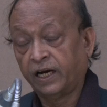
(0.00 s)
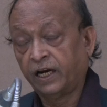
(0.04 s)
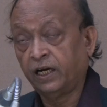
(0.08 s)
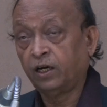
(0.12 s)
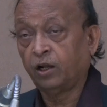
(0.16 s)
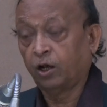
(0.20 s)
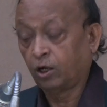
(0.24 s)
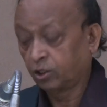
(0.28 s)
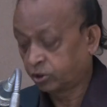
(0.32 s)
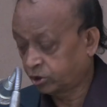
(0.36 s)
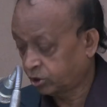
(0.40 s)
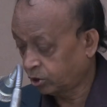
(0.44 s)
and
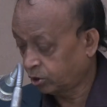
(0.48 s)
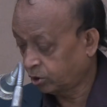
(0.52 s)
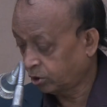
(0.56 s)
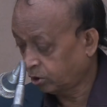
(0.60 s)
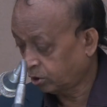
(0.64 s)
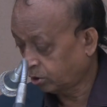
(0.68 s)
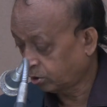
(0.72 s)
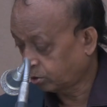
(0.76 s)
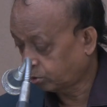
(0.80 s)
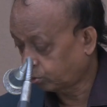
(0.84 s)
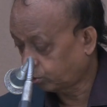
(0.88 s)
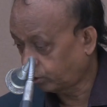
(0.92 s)

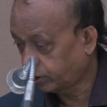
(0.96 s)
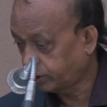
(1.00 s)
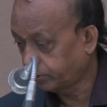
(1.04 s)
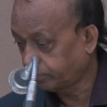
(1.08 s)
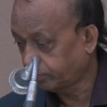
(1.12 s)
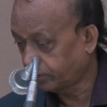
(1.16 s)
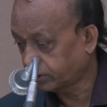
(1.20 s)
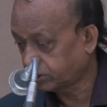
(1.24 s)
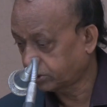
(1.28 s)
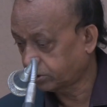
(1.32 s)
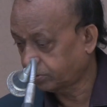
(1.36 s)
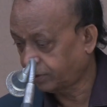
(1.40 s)
also growing
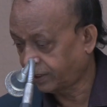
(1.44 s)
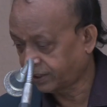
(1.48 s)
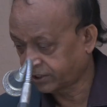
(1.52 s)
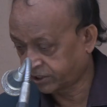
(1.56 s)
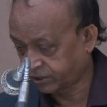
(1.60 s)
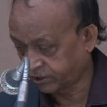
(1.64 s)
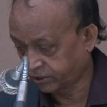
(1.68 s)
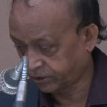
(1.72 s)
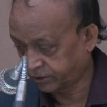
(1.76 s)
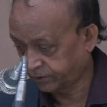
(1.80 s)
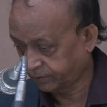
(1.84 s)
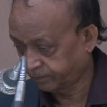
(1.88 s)
much
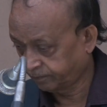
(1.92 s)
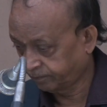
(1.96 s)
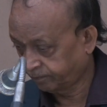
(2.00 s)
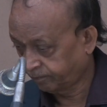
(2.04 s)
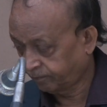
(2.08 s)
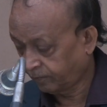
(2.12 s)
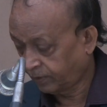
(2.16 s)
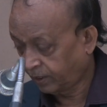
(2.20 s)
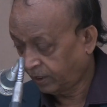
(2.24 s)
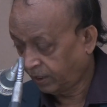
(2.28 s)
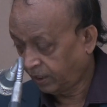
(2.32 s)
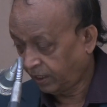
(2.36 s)
faster.
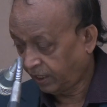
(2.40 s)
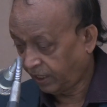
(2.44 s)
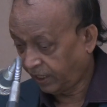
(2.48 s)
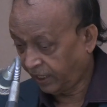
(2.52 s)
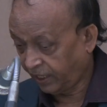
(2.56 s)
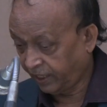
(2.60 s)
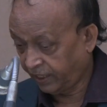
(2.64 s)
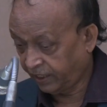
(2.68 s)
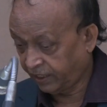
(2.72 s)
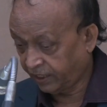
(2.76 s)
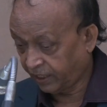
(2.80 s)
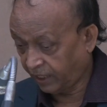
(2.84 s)

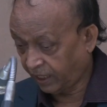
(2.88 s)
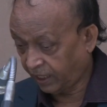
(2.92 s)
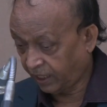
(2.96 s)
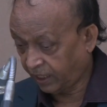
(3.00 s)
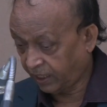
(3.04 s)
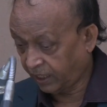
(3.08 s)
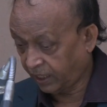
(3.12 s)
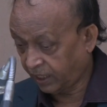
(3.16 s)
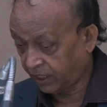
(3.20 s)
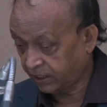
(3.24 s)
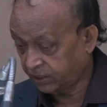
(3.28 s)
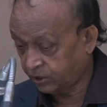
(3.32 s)
And
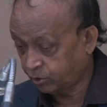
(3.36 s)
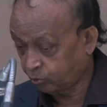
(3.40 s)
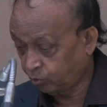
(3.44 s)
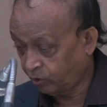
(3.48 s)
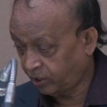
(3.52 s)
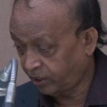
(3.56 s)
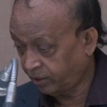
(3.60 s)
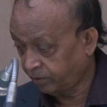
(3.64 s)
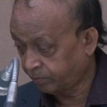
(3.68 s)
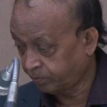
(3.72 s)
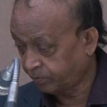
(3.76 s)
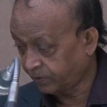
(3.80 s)
as we
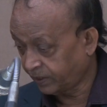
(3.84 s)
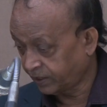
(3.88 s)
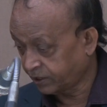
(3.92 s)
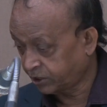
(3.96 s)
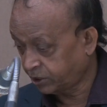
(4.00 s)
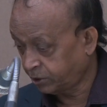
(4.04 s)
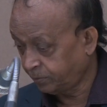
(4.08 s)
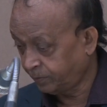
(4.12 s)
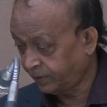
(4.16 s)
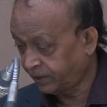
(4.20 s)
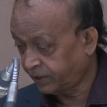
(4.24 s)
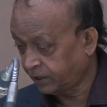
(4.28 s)
have
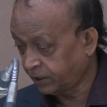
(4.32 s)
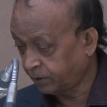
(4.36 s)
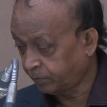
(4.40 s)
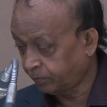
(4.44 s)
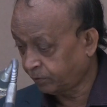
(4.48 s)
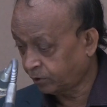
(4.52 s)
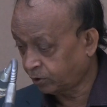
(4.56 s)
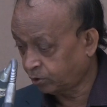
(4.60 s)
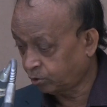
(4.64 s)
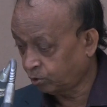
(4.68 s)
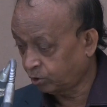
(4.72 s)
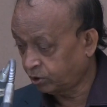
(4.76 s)
estimated
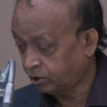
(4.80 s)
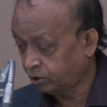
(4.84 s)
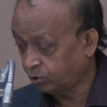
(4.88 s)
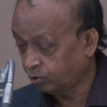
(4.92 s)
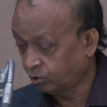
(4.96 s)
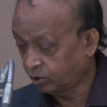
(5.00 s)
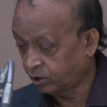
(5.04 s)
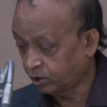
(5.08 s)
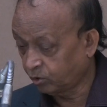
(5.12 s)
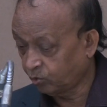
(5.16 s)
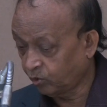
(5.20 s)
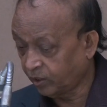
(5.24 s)
for
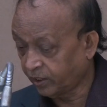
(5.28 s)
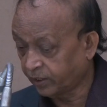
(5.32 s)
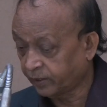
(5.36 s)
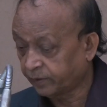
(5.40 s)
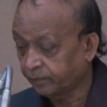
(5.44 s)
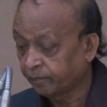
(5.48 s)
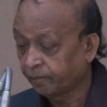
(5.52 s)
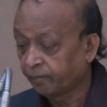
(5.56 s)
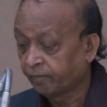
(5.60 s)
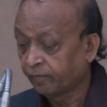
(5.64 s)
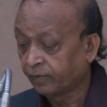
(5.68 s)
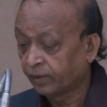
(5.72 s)

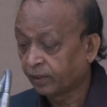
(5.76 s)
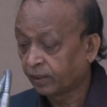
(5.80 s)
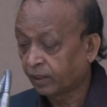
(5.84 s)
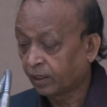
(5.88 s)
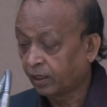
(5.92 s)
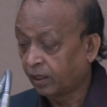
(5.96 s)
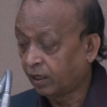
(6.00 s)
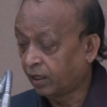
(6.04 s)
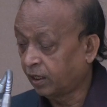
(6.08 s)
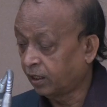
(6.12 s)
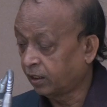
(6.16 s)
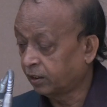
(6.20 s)
2021,
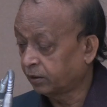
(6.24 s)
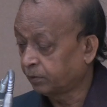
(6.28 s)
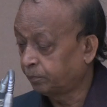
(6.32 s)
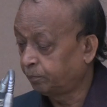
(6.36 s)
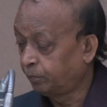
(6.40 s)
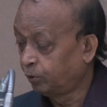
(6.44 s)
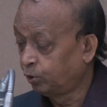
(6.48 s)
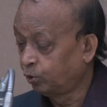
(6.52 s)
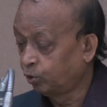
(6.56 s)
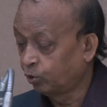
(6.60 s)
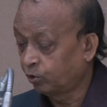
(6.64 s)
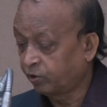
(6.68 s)

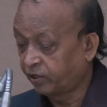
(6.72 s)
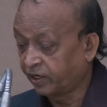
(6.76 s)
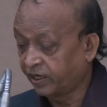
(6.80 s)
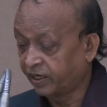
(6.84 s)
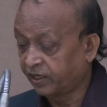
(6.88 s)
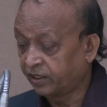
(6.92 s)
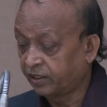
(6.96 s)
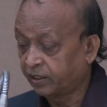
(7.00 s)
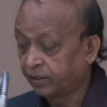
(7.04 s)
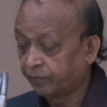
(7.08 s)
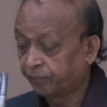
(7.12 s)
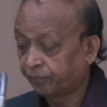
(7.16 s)
blue
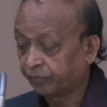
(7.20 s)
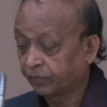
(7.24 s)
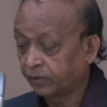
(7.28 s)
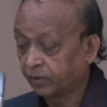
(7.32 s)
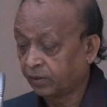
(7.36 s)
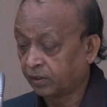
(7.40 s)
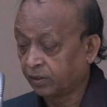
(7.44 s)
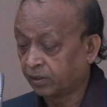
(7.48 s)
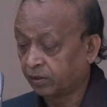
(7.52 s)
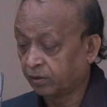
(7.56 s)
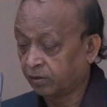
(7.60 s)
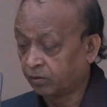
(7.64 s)
trade
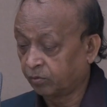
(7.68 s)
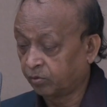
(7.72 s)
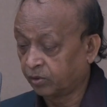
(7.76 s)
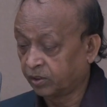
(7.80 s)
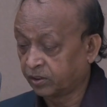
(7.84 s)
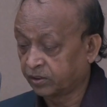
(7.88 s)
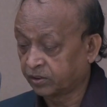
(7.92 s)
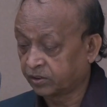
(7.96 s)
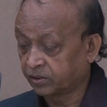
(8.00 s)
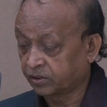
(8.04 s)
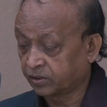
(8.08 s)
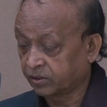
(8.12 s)

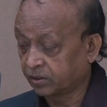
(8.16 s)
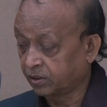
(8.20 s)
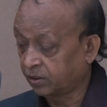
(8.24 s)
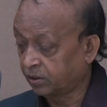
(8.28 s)
was